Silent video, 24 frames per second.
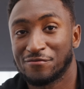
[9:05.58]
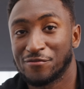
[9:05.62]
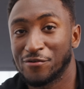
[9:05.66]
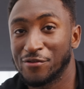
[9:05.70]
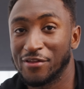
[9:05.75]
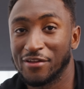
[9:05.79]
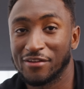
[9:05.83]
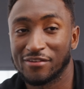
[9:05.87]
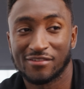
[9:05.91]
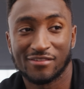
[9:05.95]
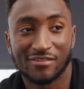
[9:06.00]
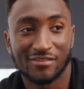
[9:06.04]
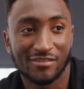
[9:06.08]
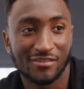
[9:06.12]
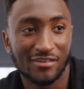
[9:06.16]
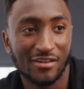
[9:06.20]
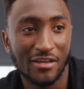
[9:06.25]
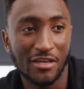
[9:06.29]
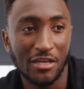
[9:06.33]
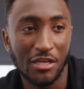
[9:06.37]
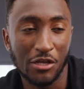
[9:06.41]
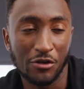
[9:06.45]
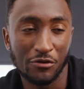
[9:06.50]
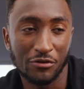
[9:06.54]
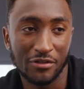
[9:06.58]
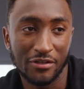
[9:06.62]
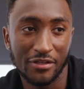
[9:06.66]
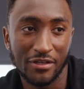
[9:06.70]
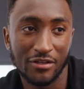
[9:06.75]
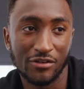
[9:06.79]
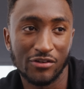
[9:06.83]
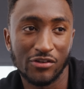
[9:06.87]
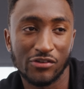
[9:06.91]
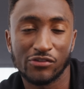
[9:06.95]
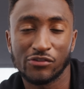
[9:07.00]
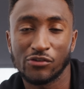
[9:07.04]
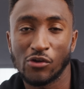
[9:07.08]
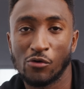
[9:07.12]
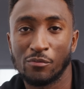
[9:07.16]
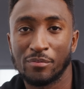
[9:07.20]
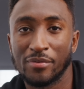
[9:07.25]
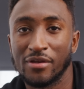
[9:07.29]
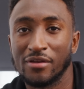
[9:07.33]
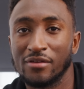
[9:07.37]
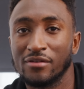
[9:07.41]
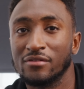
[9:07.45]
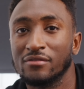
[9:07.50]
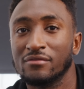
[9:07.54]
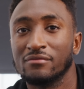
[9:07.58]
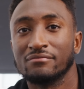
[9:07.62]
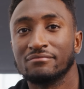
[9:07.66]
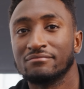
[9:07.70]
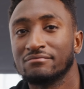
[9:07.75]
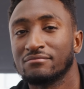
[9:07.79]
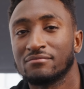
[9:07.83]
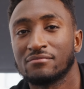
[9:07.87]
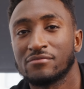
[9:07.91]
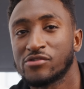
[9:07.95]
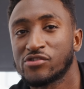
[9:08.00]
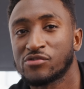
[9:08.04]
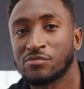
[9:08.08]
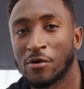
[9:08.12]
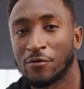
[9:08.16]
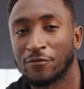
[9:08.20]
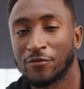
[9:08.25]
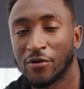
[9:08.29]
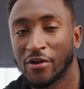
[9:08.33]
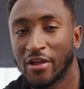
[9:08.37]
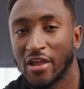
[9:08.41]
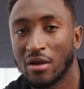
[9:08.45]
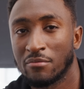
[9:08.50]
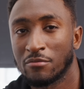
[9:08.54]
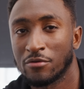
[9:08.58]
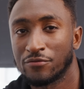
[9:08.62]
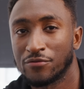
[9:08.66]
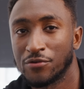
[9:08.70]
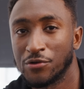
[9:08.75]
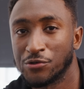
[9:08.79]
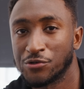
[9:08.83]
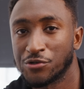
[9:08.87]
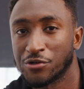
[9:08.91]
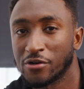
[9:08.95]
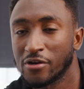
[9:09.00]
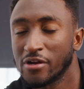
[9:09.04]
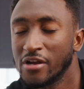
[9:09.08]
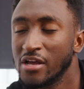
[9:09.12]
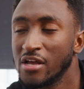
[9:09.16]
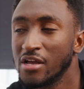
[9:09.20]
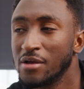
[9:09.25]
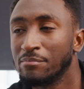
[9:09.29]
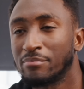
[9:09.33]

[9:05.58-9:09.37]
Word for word: for this eerily dystopian smartphone camera future,